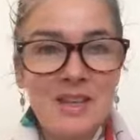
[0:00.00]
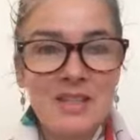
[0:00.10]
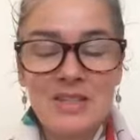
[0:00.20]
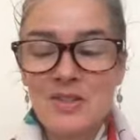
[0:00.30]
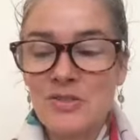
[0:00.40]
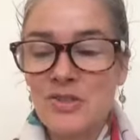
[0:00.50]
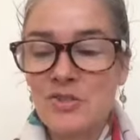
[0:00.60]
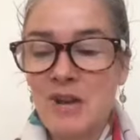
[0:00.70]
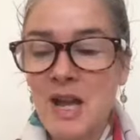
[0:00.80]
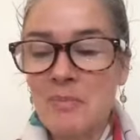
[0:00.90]
is not
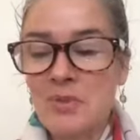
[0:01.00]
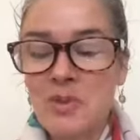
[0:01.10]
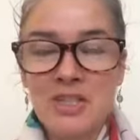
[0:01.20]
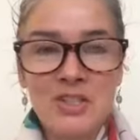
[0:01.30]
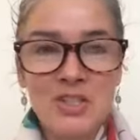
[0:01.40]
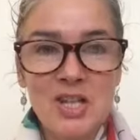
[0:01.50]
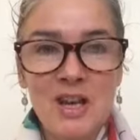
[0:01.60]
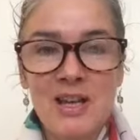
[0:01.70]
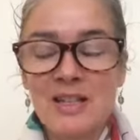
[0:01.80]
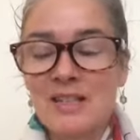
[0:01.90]
trapped when it
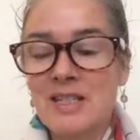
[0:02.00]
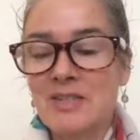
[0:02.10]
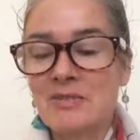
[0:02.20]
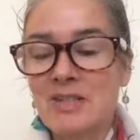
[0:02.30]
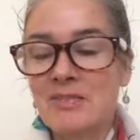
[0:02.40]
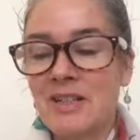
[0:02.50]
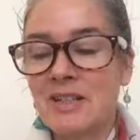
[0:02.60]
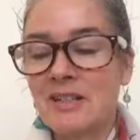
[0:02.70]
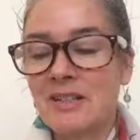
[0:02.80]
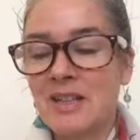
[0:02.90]
shines in a river,
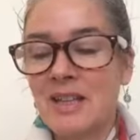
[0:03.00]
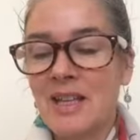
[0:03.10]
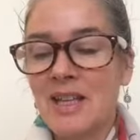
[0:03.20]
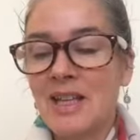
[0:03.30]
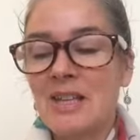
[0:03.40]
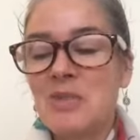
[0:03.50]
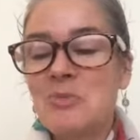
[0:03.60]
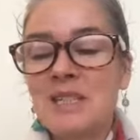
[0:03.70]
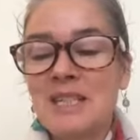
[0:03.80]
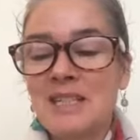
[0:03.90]

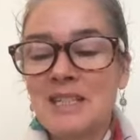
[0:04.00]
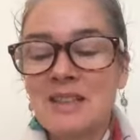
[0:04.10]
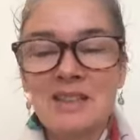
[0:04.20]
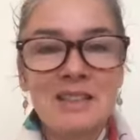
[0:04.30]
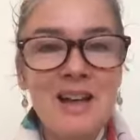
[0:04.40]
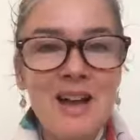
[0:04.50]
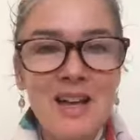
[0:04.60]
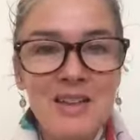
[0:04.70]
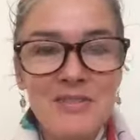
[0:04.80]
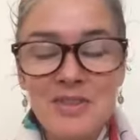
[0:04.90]
illuminating the
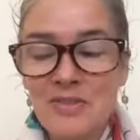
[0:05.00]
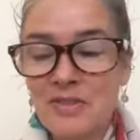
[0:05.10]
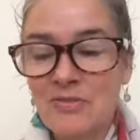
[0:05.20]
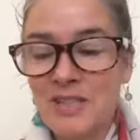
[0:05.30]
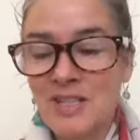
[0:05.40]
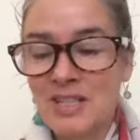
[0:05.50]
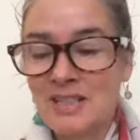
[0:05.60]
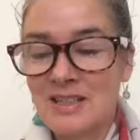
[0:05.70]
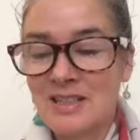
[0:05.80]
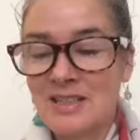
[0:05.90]
lives of the
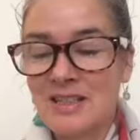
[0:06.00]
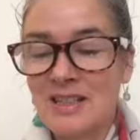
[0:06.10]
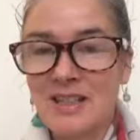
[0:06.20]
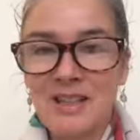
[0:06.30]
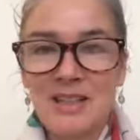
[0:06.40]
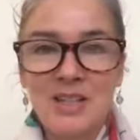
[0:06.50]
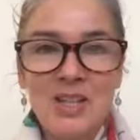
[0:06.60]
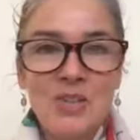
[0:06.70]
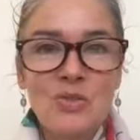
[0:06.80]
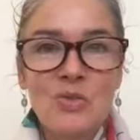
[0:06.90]
fishes,
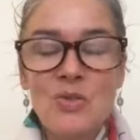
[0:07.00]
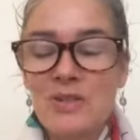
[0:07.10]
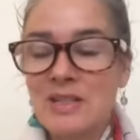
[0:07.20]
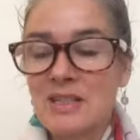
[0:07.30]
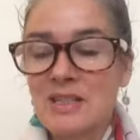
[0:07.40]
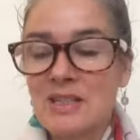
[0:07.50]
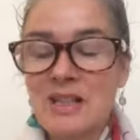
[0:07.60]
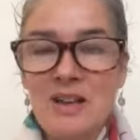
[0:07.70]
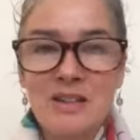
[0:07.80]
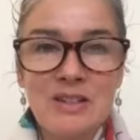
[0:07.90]
nor is the
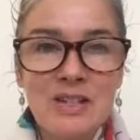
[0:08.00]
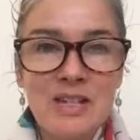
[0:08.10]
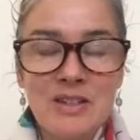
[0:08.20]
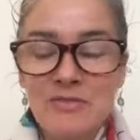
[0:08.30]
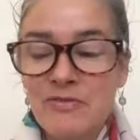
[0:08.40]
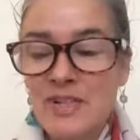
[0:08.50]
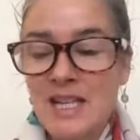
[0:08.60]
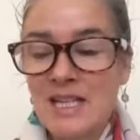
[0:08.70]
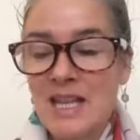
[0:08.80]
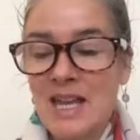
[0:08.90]
sun
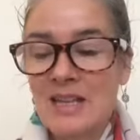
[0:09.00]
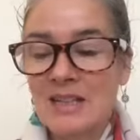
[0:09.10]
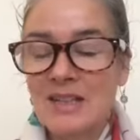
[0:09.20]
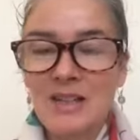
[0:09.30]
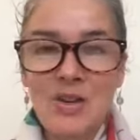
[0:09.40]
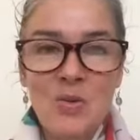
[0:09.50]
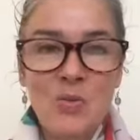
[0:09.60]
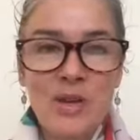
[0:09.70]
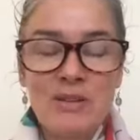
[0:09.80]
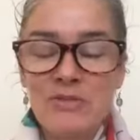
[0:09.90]
freed again
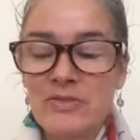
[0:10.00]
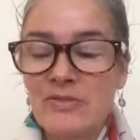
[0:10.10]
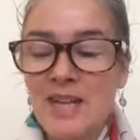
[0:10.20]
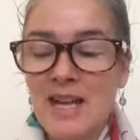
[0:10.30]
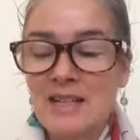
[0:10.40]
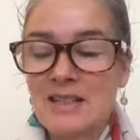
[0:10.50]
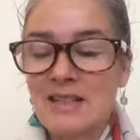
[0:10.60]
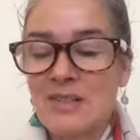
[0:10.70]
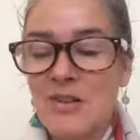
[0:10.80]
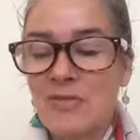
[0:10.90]
when it reflects
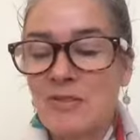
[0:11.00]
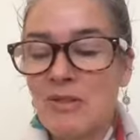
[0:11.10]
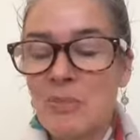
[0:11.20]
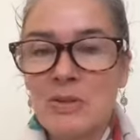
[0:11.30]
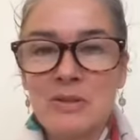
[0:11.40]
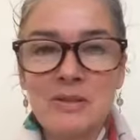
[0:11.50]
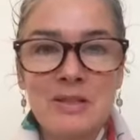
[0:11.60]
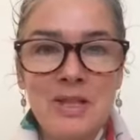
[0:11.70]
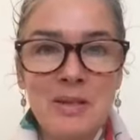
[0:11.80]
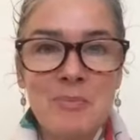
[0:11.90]
off a ripple
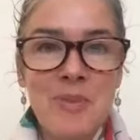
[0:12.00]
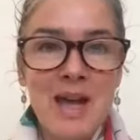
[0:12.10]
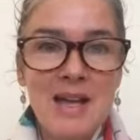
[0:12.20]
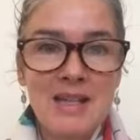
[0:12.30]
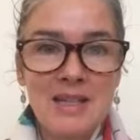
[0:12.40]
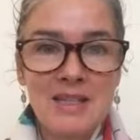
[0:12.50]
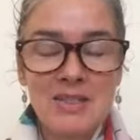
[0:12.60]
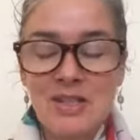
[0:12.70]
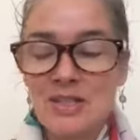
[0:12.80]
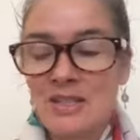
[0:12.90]
back
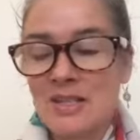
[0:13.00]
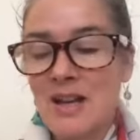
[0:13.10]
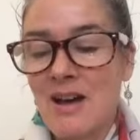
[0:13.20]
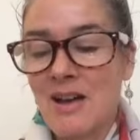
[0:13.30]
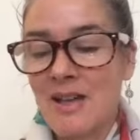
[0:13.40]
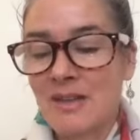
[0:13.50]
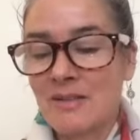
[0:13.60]
into the sky.